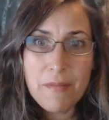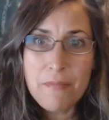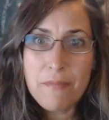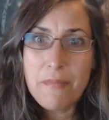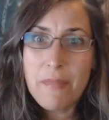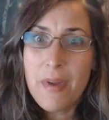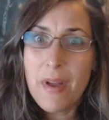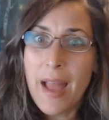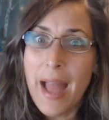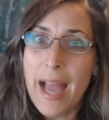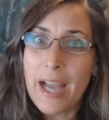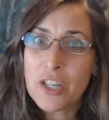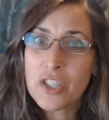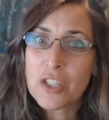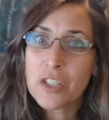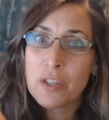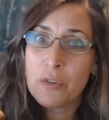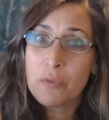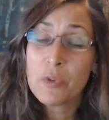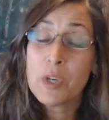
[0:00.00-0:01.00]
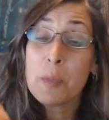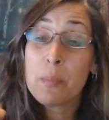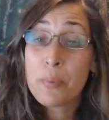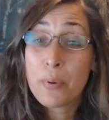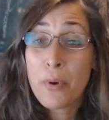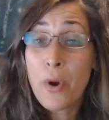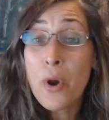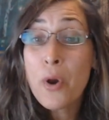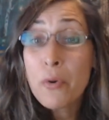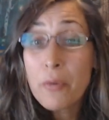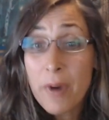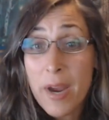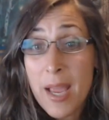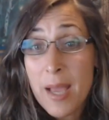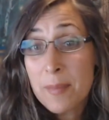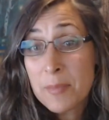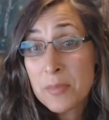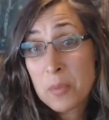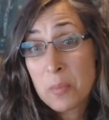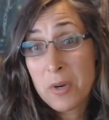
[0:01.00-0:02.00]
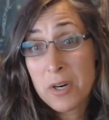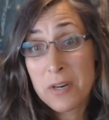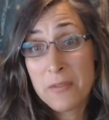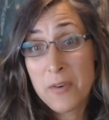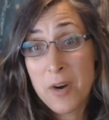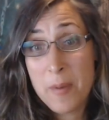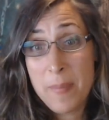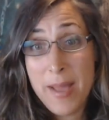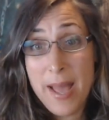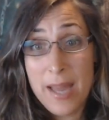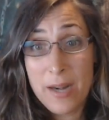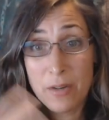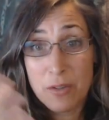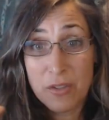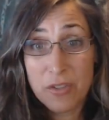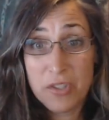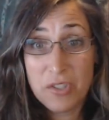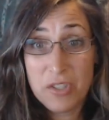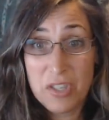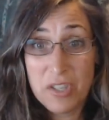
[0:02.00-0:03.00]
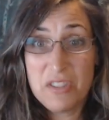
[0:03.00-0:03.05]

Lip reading: actually reprogrammed one of our patterns to